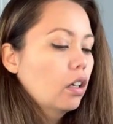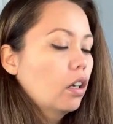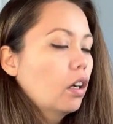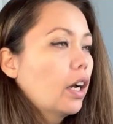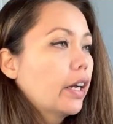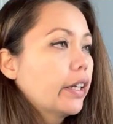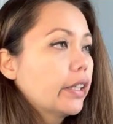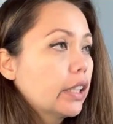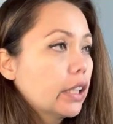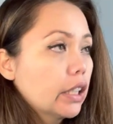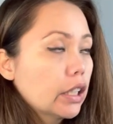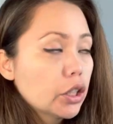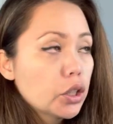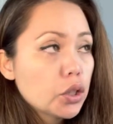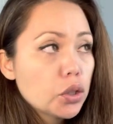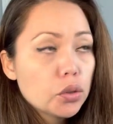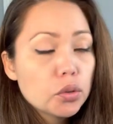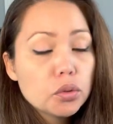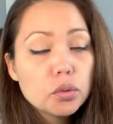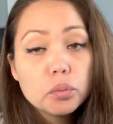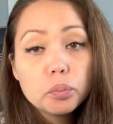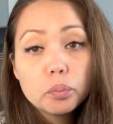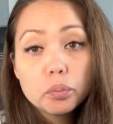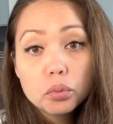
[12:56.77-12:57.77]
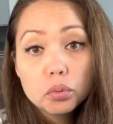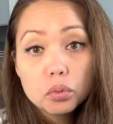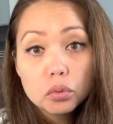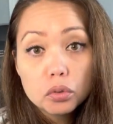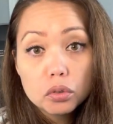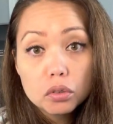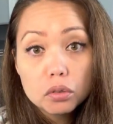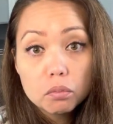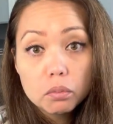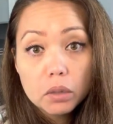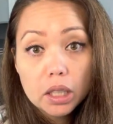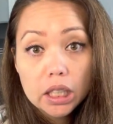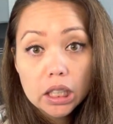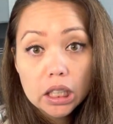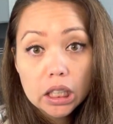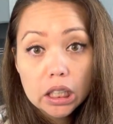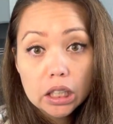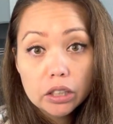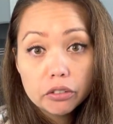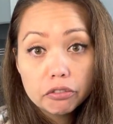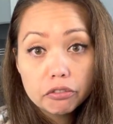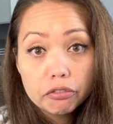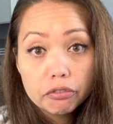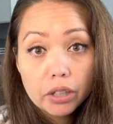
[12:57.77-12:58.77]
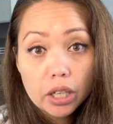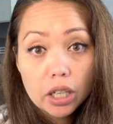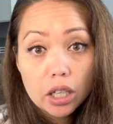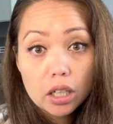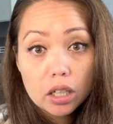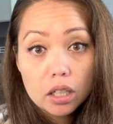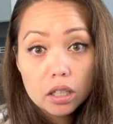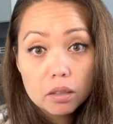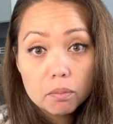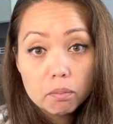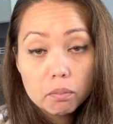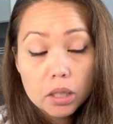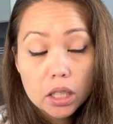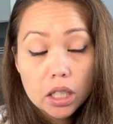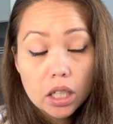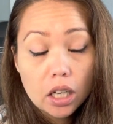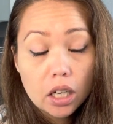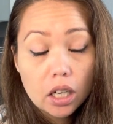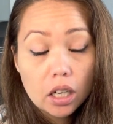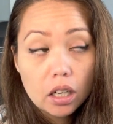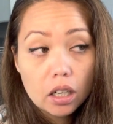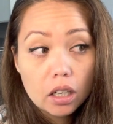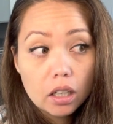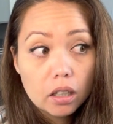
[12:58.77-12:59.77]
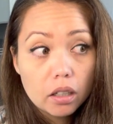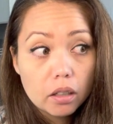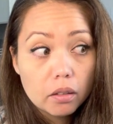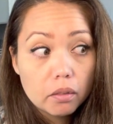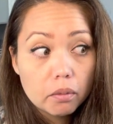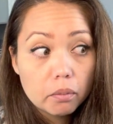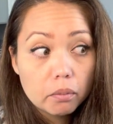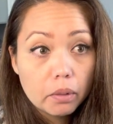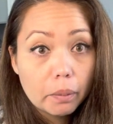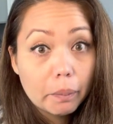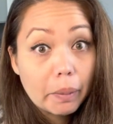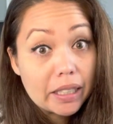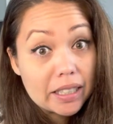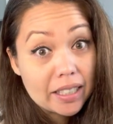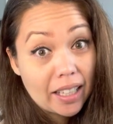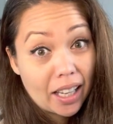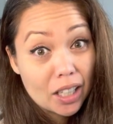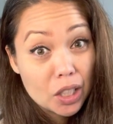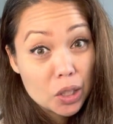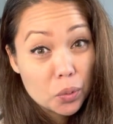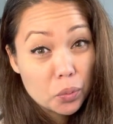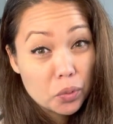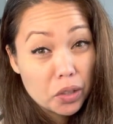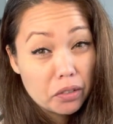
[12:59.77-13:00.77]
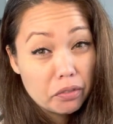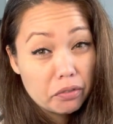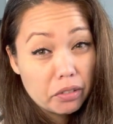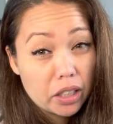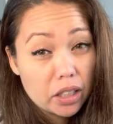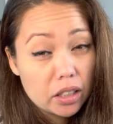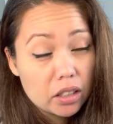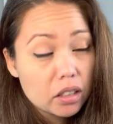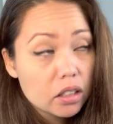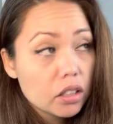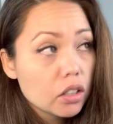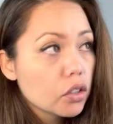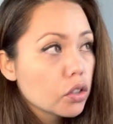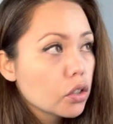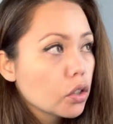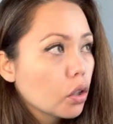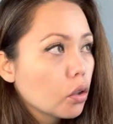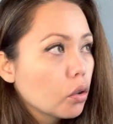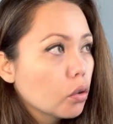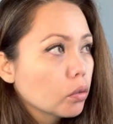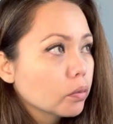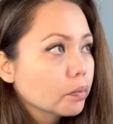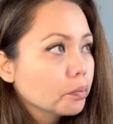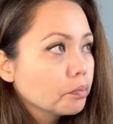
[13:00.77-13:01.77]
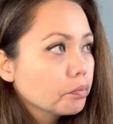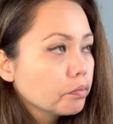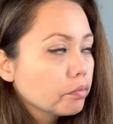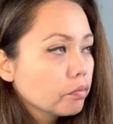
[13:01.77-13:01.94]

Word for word: I needed to pull money from my tax refund. So